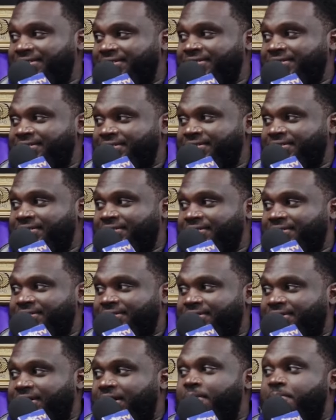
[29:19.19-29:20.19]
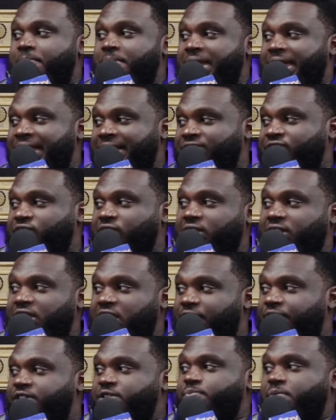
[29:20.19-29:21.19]
Right. A man should leave
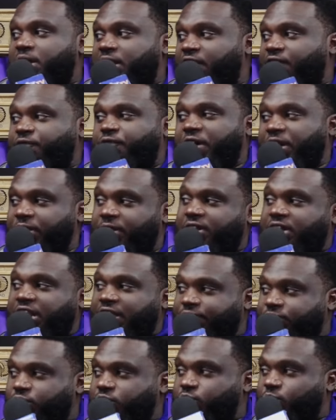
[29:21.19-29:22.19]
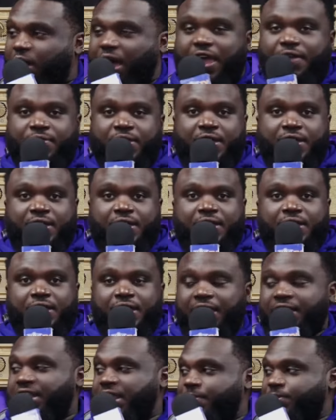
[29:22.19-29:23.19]
his mother and father, cleave to his wife,
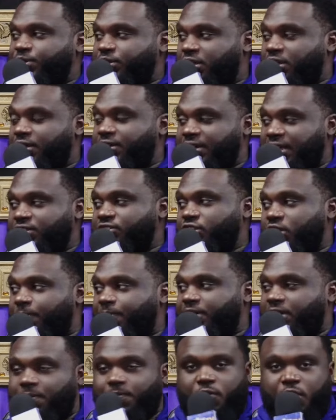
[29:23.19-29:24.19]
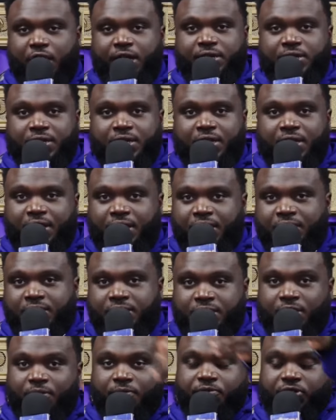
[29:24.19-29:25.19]
and they should they shall become one. One. Right.
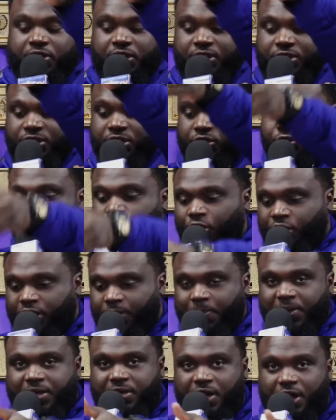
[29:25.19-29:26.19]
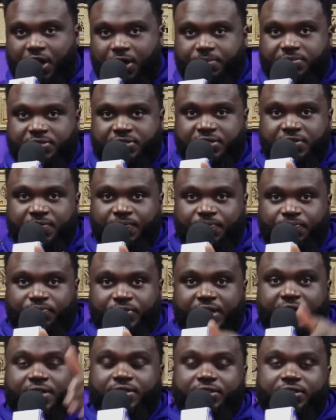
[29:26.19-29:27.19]
The, the the daughter becomes
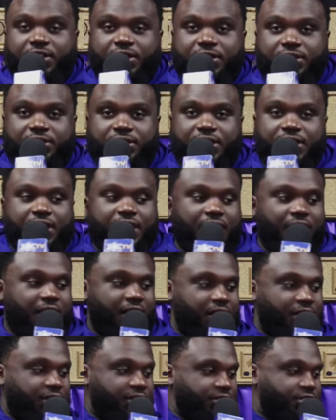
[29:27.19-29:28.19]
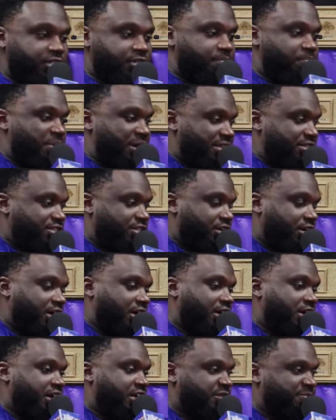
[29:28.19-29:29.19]
the the the uh submit to her
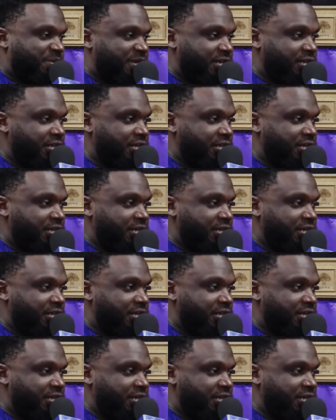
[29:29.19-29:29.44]
husband.